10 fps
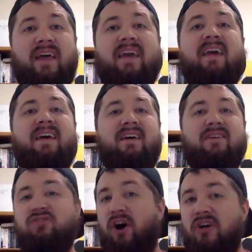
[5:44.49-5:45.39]
Like
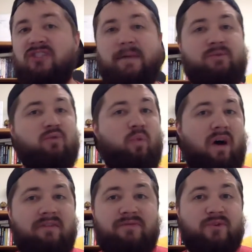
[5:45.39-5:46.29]
John chapter
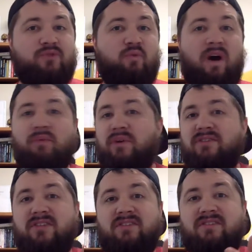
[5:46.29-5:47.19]
1, verse 1, where
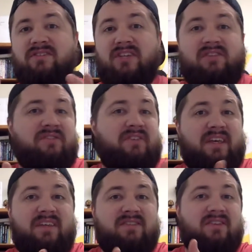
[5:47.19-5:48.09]
it says Jesus
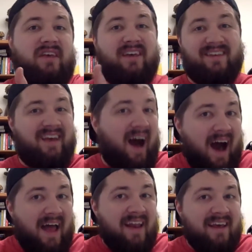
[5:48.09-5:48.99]
is
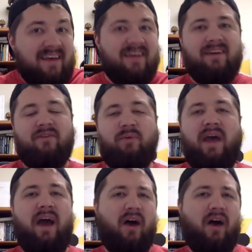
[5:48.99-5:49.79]
God, right?